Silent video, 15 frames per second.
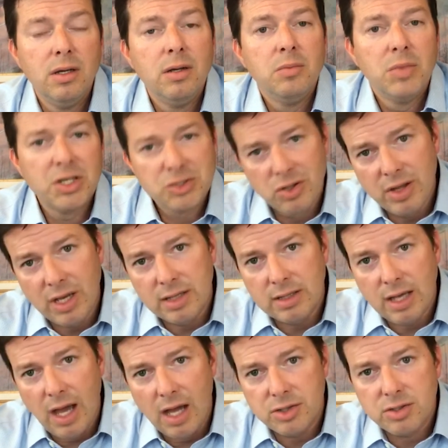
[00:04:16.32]
Make sure they got the
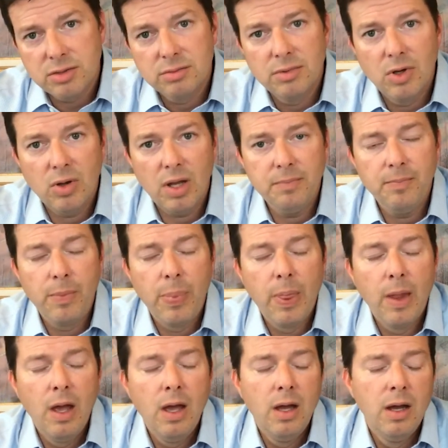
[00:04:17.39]
cash, okay?
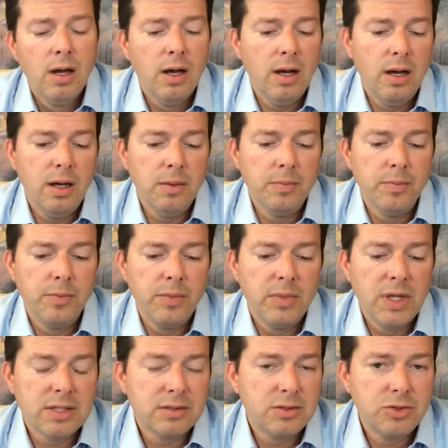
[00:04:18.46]

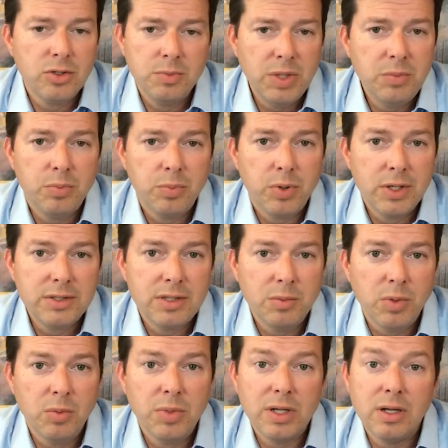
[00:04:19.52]
That should be pretty
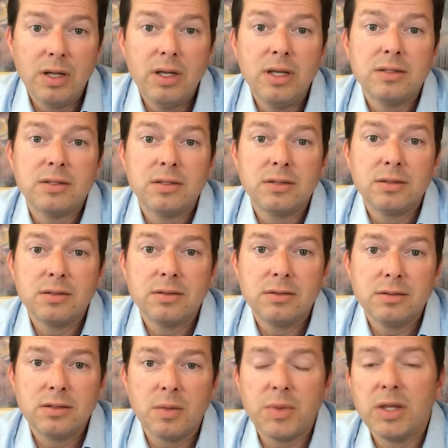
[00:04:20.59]
simple, but it's
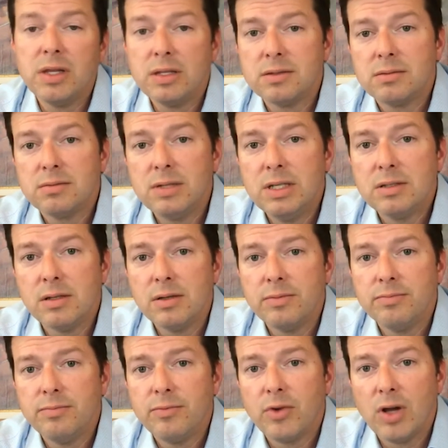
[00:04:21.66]
something that's easily
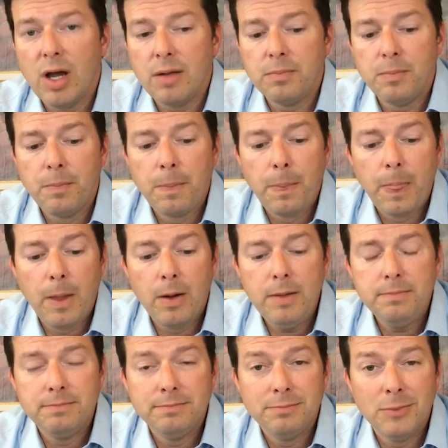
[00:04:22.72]
forgotten. All right,
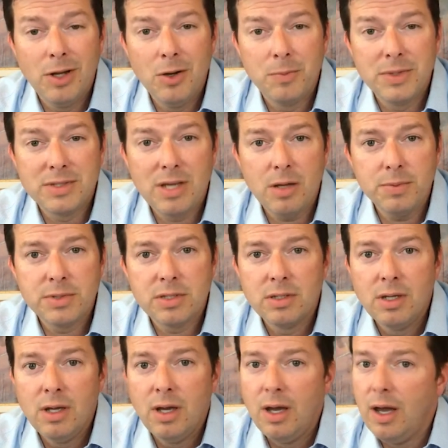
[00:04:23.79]
well, I hope this helps.
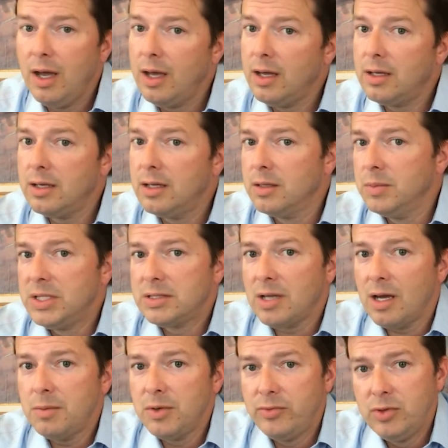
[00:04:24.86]
And in the
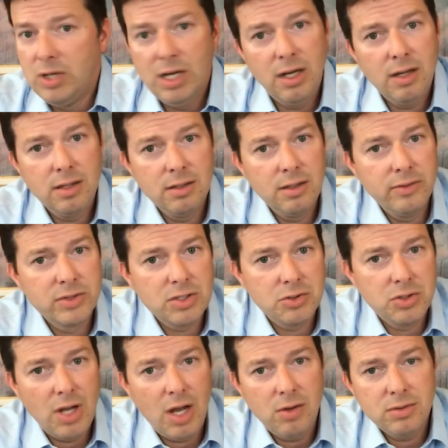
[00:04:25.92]
meantime, if you need anything, give us a
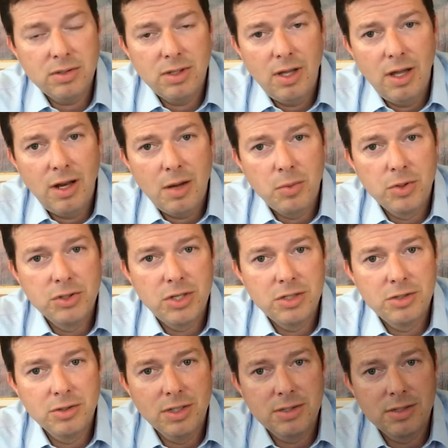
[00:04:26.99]
shout, and I appreciate
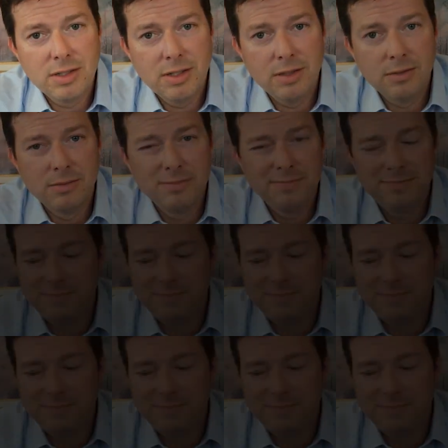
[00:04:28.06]
you listening here.